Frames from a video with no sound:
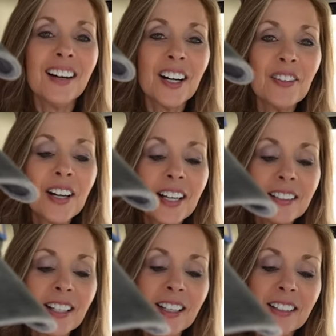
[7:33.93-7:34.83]
All
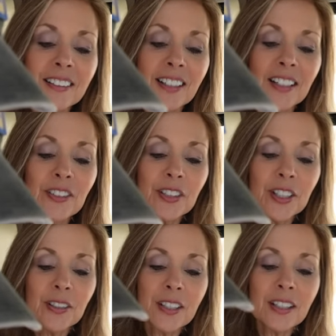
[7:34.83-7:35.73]
right. That'll do
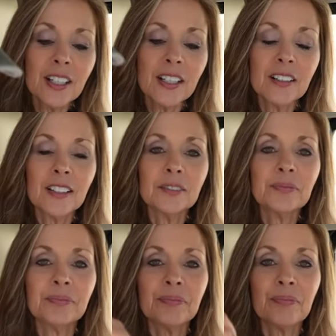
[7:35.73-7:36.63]
us here on
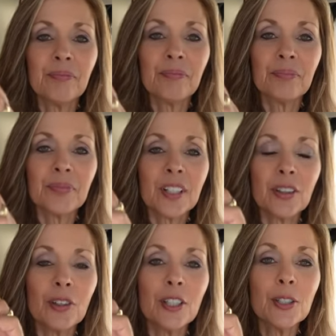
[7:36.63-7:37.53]
three